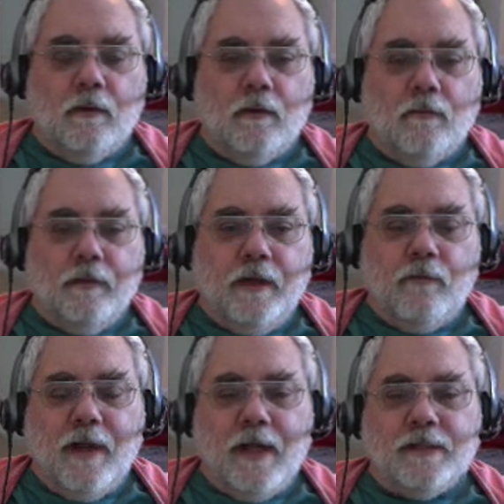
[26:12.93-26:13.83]

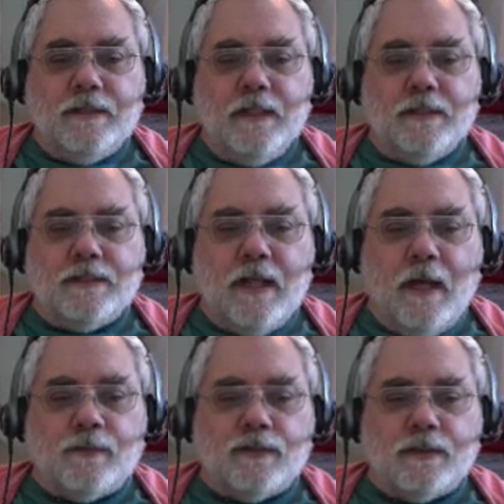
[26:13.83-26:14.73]
rearranged these
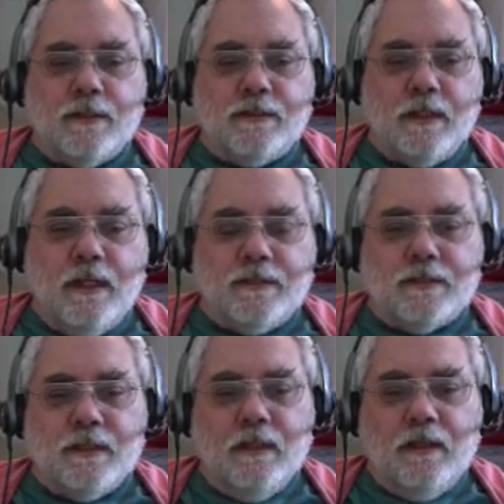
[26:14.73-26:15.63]
steps.
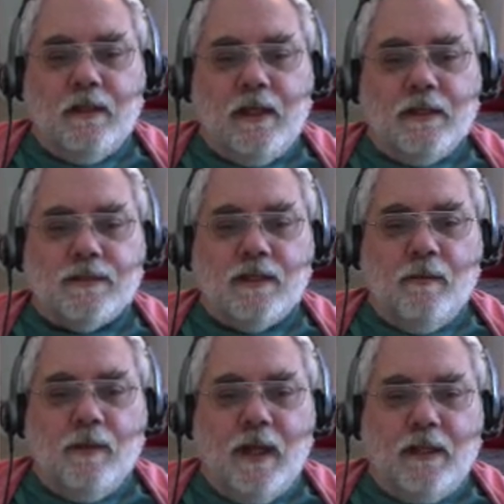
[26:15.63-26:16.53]
It's e
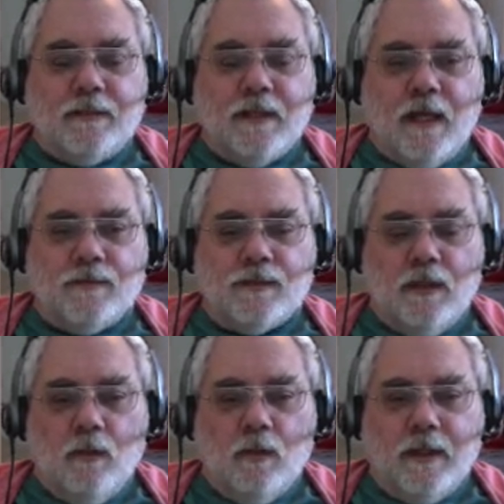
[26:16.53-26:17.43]
sub n times
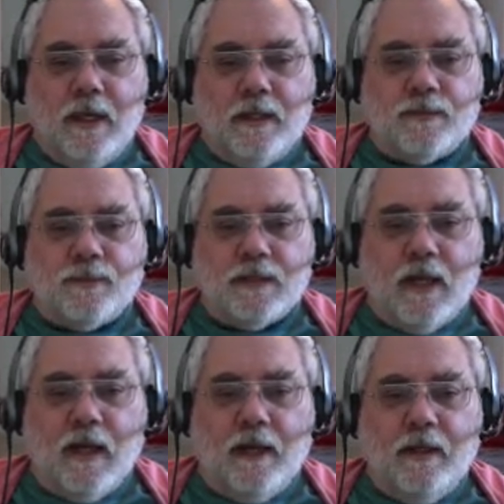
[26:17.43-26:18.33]
lowercase
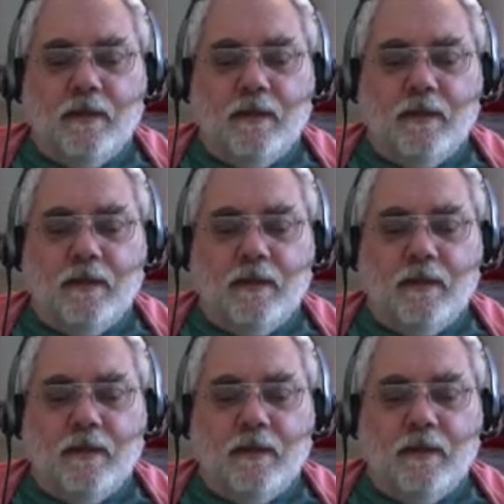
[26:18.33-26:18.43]
psi